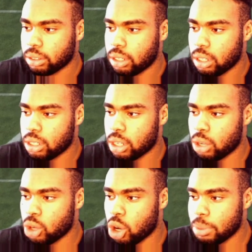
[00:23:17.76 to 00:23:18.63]
So
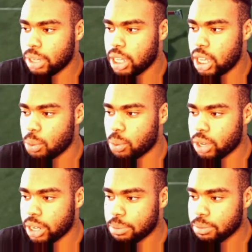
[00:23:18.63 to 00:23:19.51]
normally he
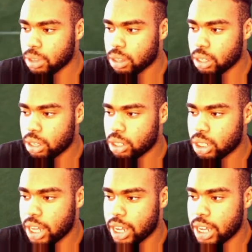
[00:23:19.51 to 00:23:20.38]
would,
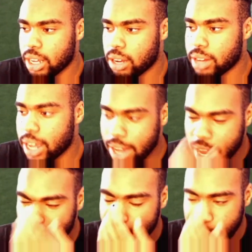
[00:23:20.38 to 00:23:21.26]
just like he did on that
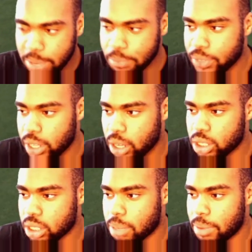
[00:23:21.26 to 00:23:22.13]
last play, he'll
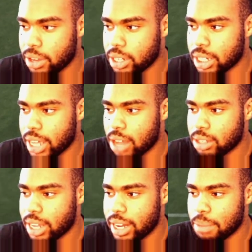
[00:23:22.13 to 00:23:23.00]
just come out here to the
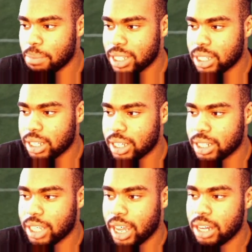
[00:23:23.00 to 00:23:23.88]
outside and basically
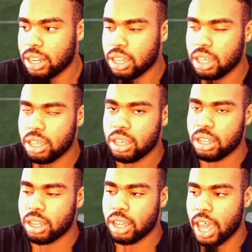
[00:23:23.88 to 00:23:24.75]
contain.
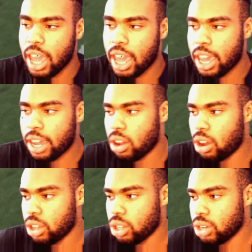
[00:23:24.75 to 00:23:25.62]
And
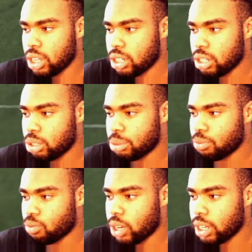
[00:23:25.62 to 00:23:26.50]
all you need to do,
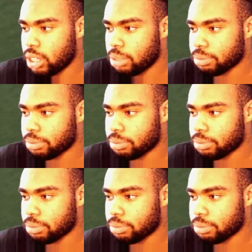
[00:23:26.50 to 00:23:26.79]
really,